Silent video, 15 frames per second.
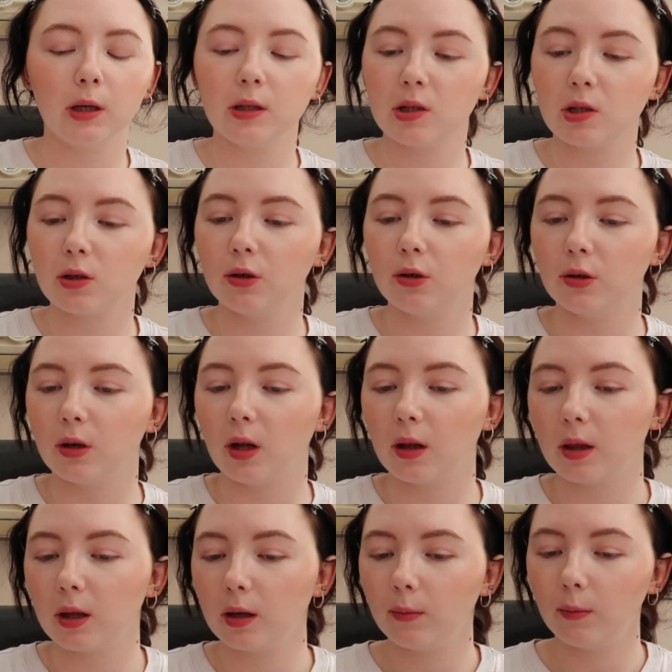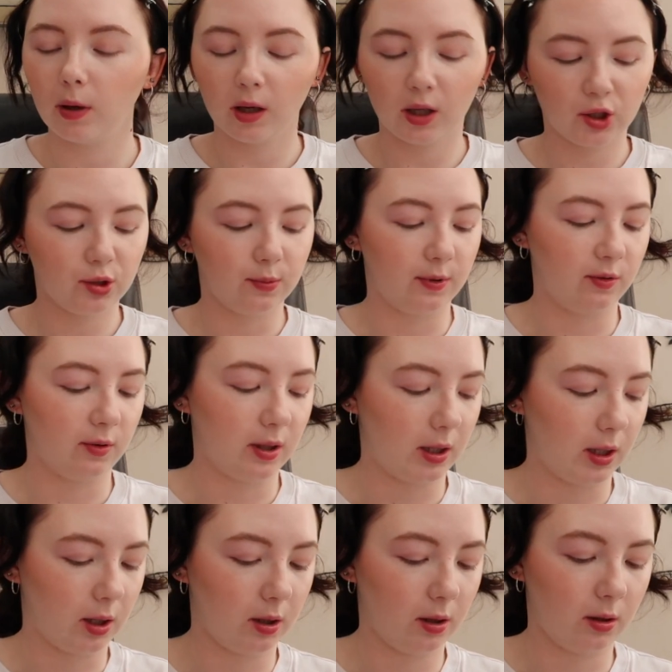is gone, I think it might actually be really
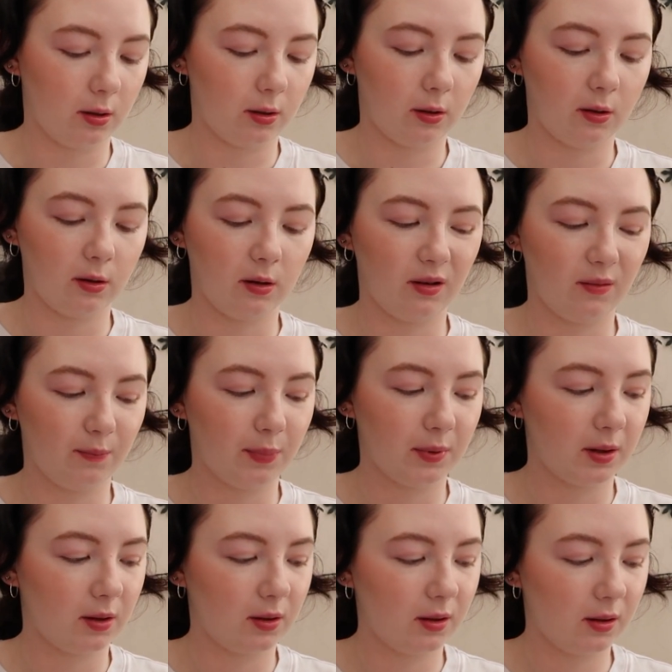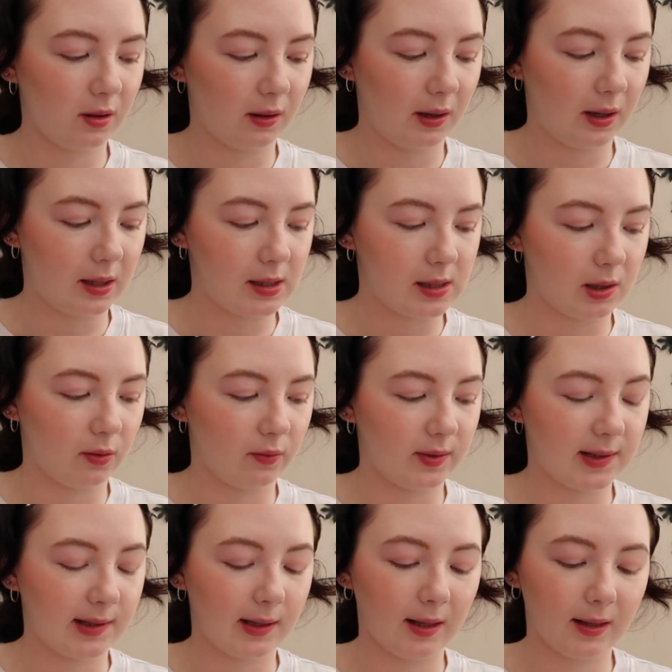good. But the only thing is,
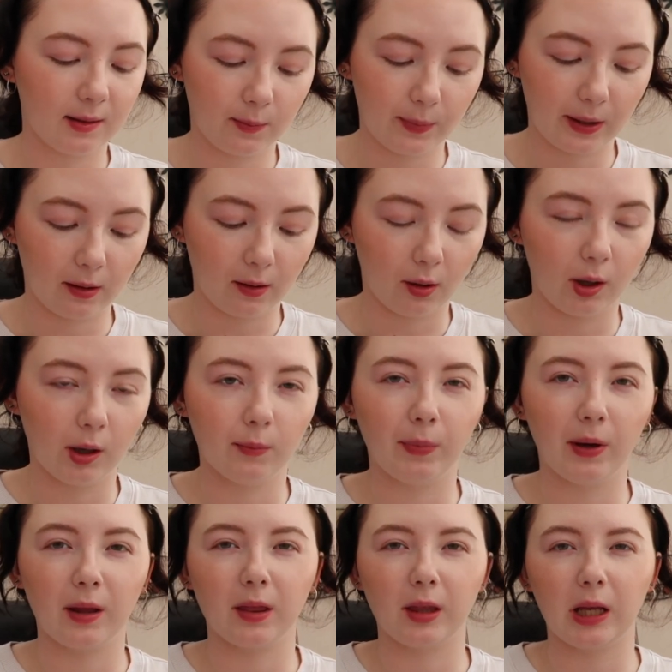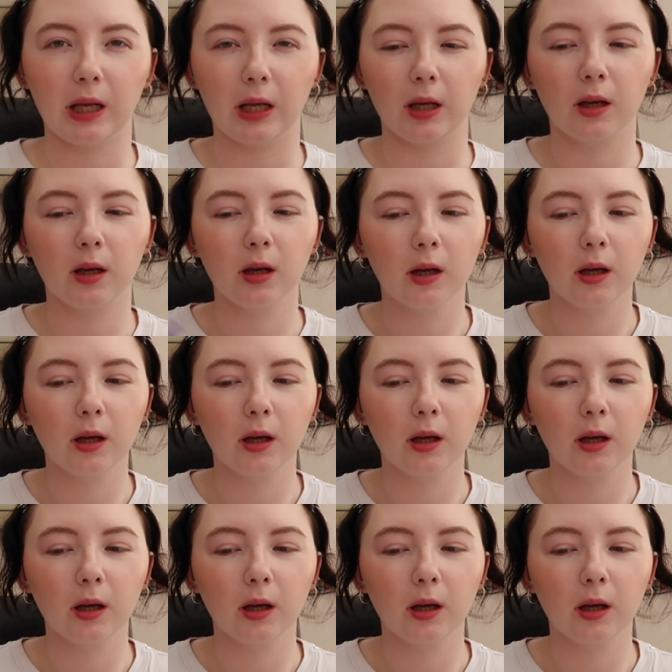obviously it's a bit light, but I think,